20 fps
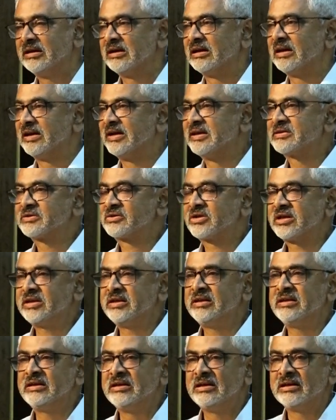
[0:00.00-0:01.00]
uh,
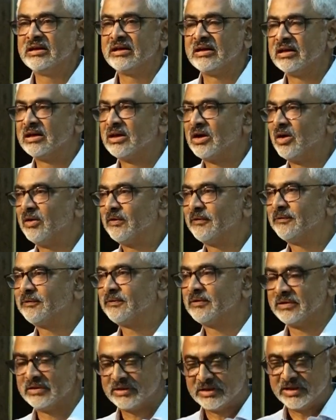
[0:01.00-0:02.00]
history uh,
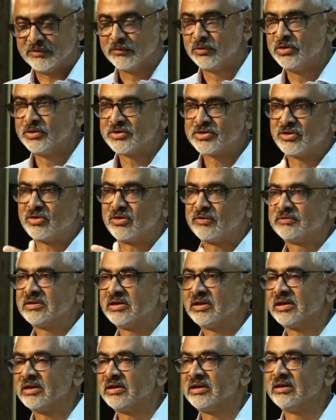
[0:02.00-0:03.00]
of uh, evolution of
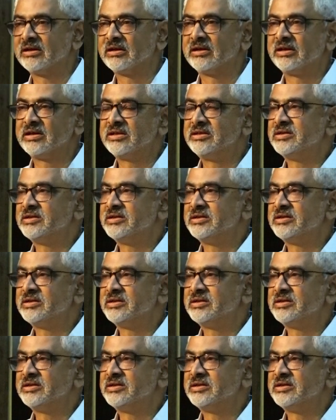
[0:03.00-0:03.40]
the uh,